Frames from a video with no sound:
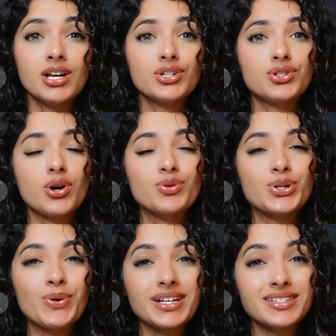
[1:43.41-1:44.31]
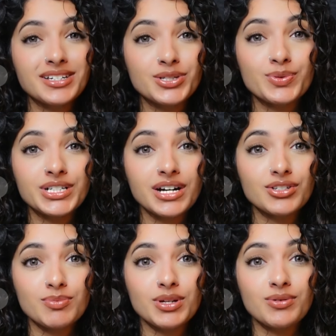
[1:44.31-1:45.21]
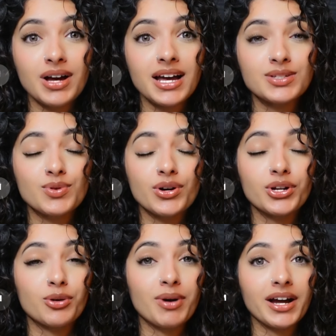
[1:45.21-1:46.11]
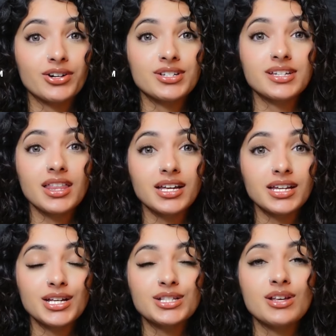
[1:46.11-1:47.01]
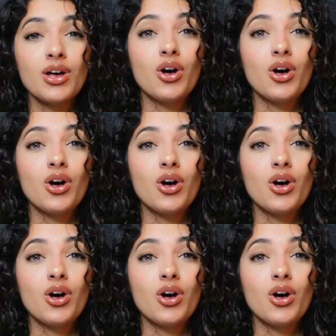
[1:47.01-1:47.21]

So don't hesitate to reach out to me, you guys, regarding your buying or selling needs.